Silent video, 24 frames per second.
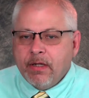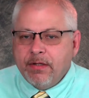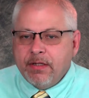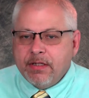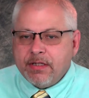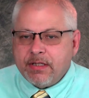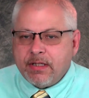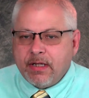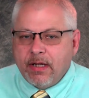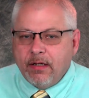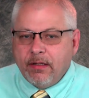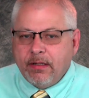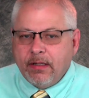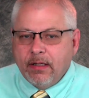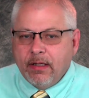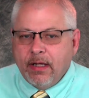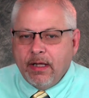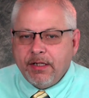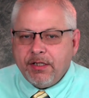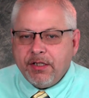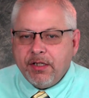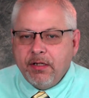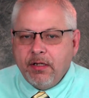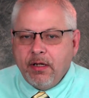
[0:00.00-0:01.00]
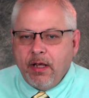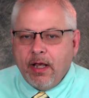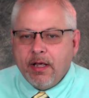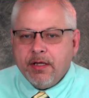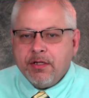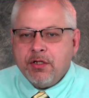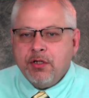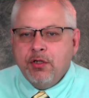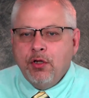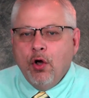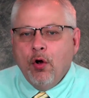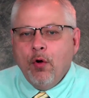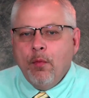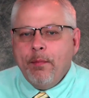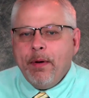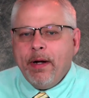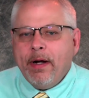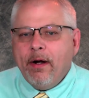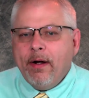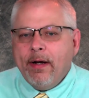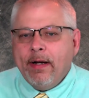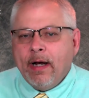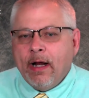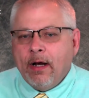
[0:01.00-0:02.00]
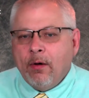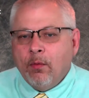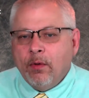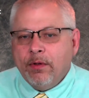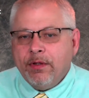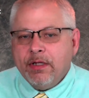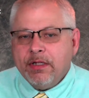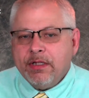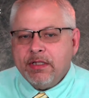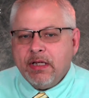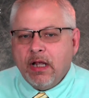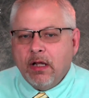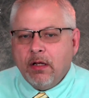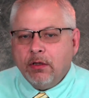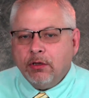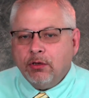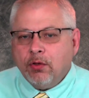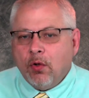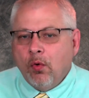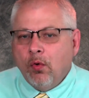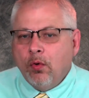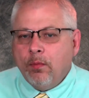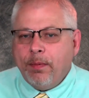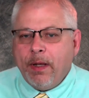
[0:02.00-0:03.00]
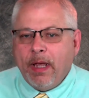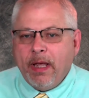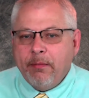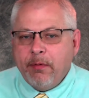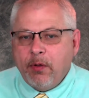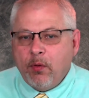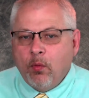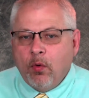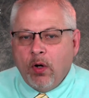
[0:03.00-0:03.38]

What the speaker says: This calculation has no bearing on what the seller's old payment